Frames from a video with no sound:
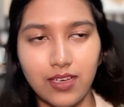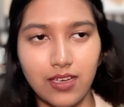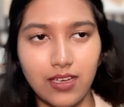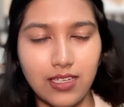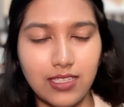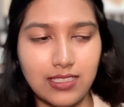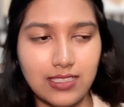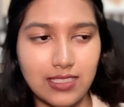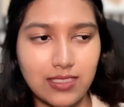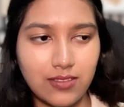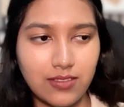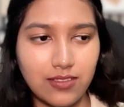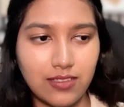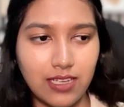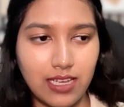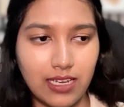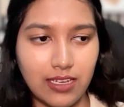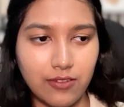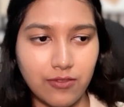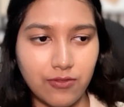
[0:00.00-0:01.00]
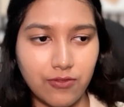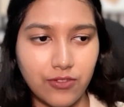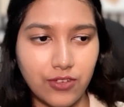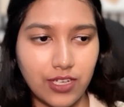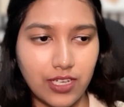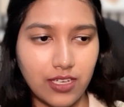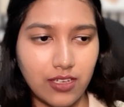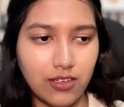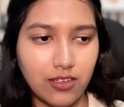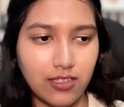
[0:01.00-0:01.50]
Is it like
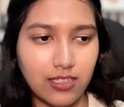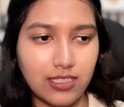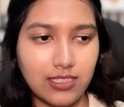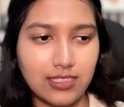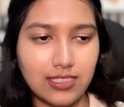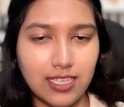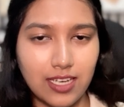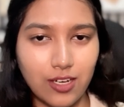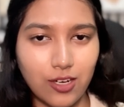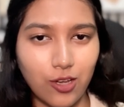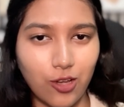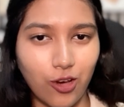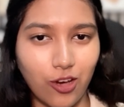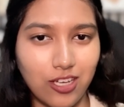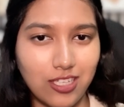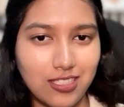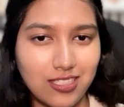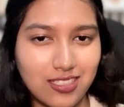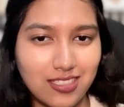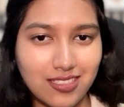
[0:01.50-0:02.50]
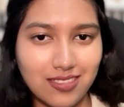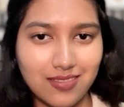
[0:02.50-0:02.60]
free or is there a cost?